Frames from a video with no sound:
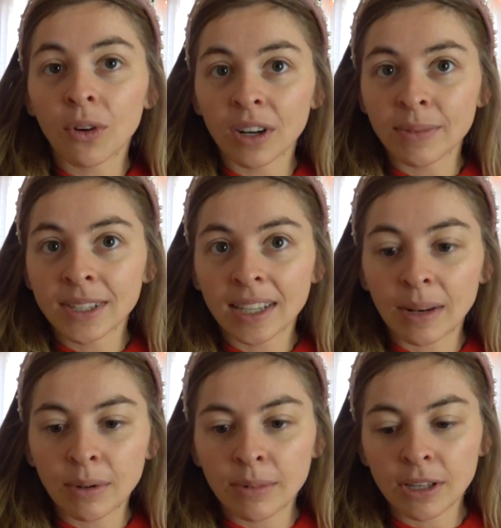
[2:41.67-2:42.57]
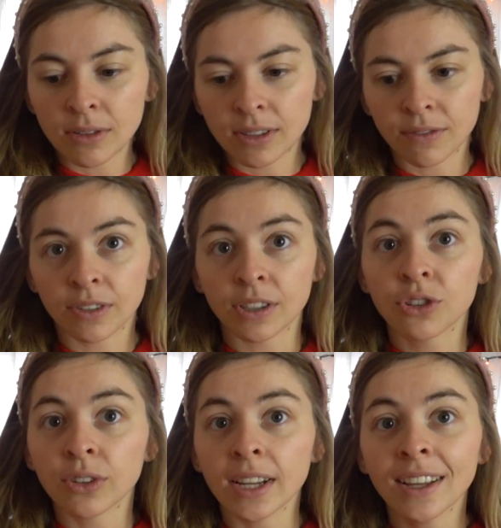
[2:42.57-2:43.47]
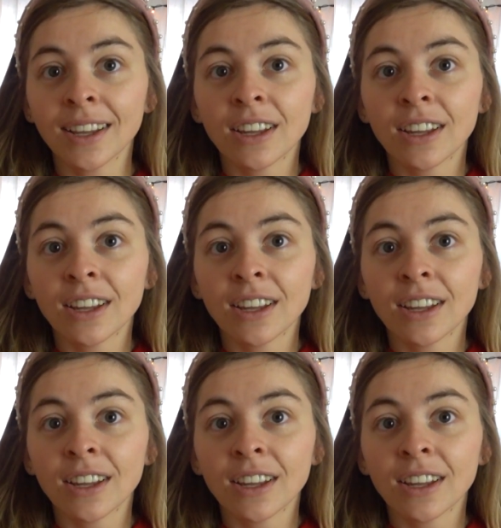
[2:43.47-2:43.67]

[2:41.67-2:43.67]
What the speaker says: ornaments that I'm going to be using for the tree.